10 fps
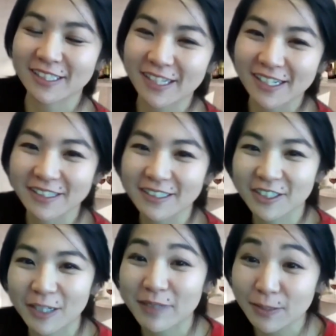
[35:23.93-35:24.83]
Donna a
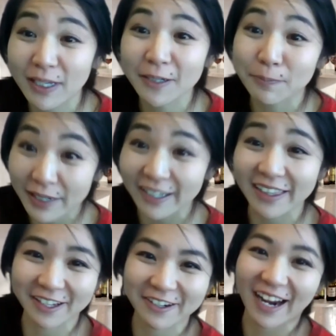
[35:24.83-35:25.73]
shameless plug, but
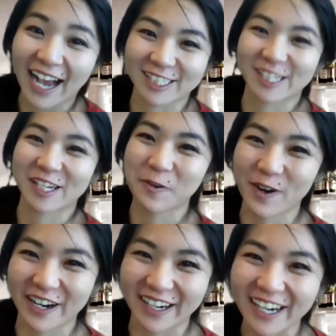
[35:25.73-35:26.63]
there actually
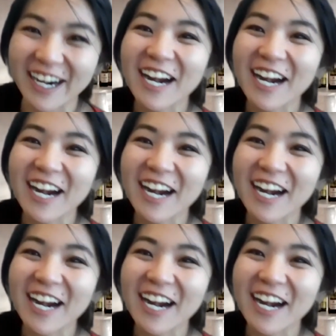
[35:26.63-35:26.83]
were